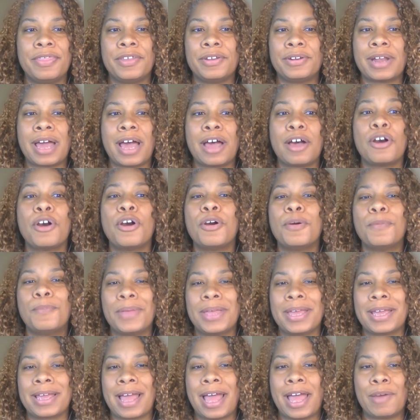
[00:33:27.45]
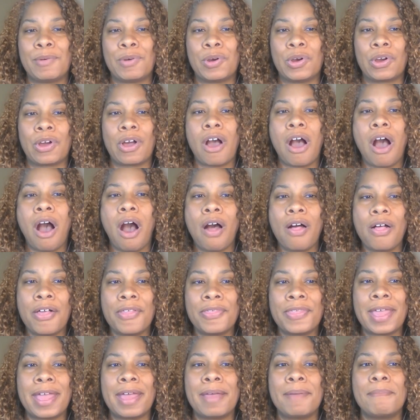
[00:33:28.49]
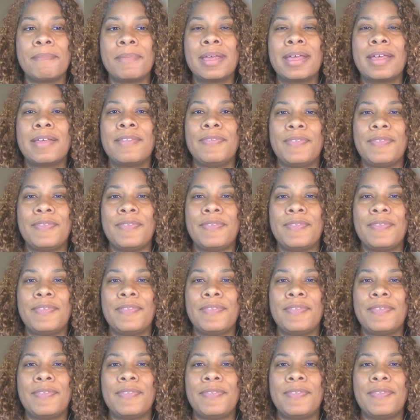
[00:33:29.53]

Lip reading: They're not hoping I won't call on them.